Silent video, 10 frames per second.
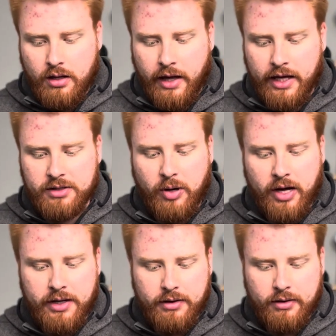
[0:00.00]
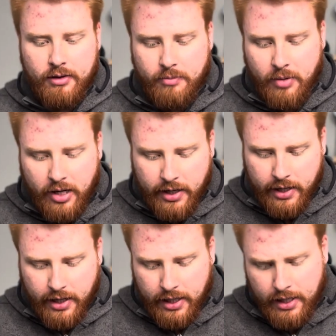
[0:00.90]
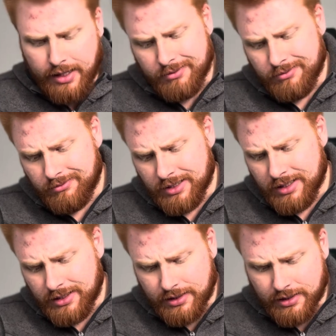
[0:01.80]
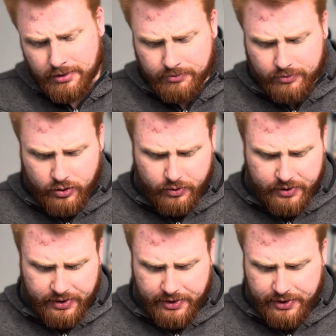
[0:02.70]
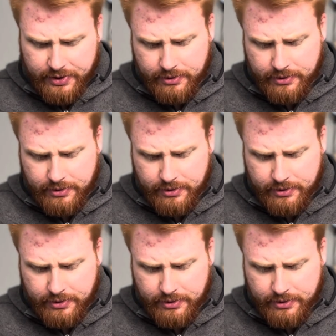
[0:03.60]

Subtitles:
S-Binder by, who is this?